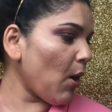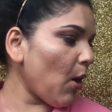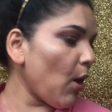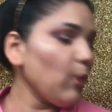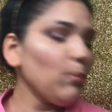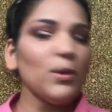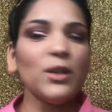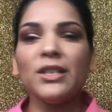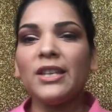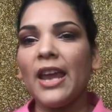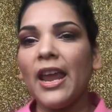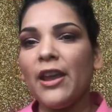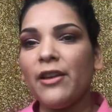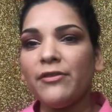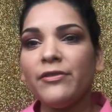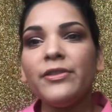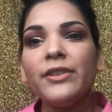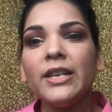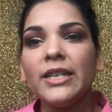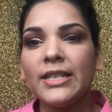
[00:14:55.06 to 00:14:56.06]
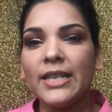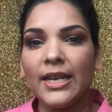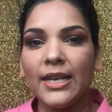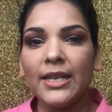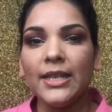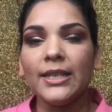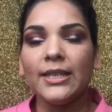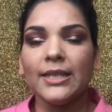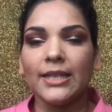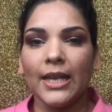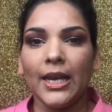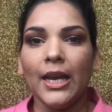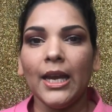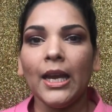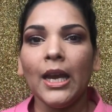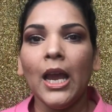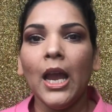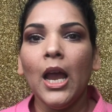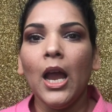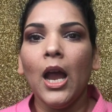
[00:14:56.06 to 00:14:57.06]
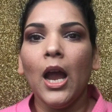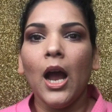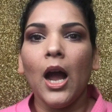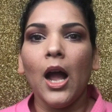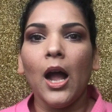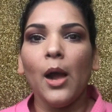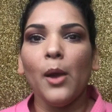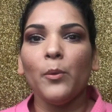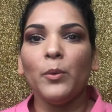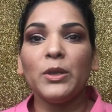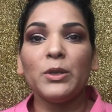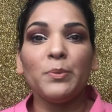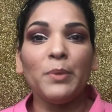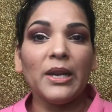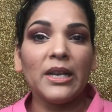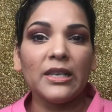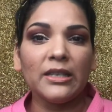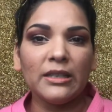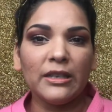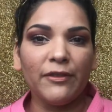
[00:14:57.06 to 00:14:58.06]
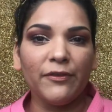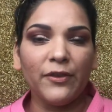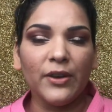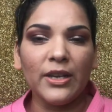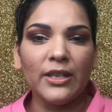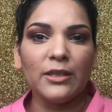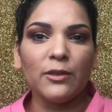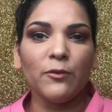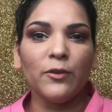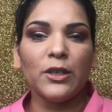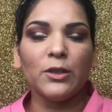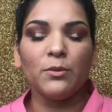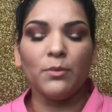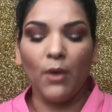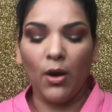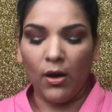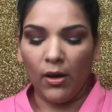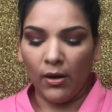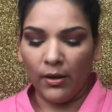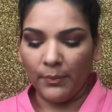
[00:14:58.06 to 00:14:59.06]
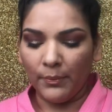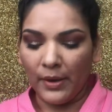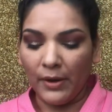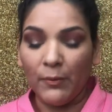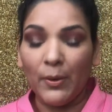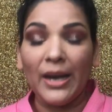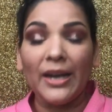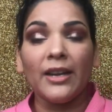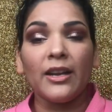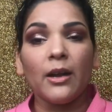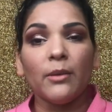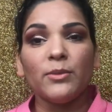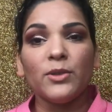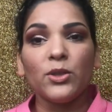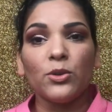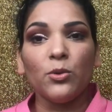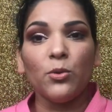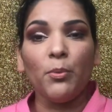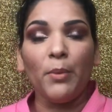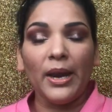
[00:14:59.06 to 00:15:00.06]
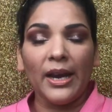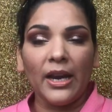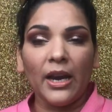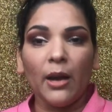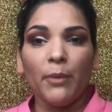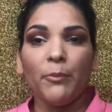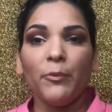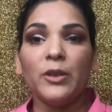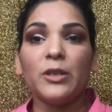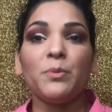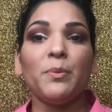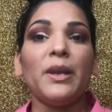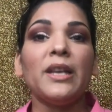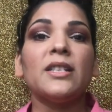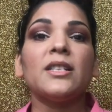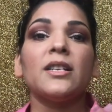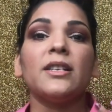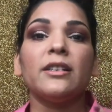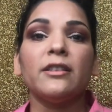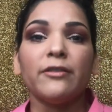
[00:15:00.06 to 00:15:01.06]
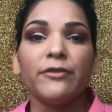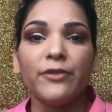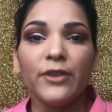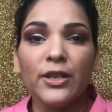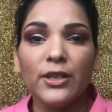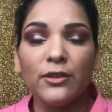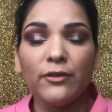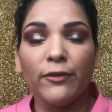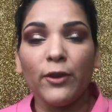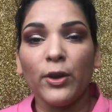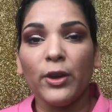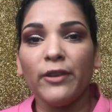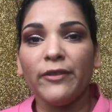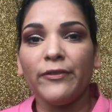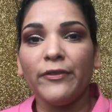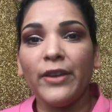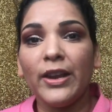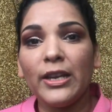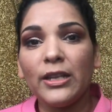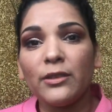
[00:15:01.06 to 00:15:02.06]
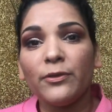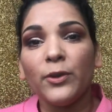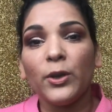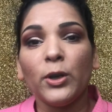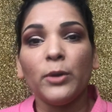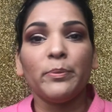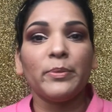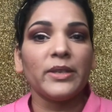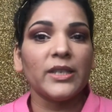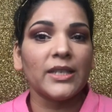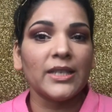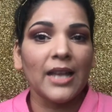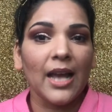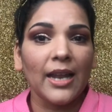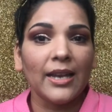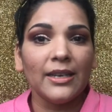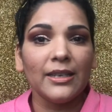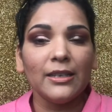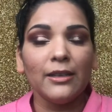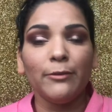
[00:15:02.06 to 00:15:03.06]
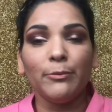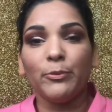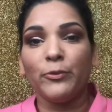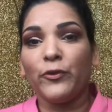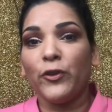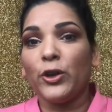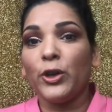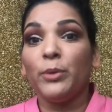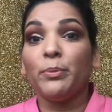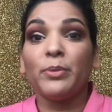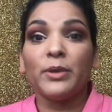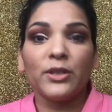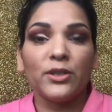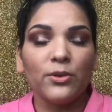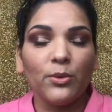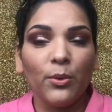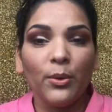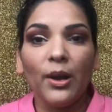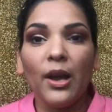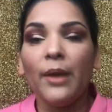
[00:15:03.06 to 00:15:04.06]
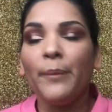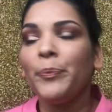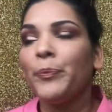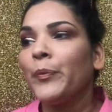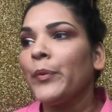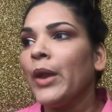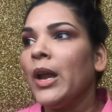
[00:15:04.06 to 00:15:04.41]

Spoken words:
almost every single thing which make a difference, which when it comes to makeup, which makes a difference for your face, your personality, for your persona.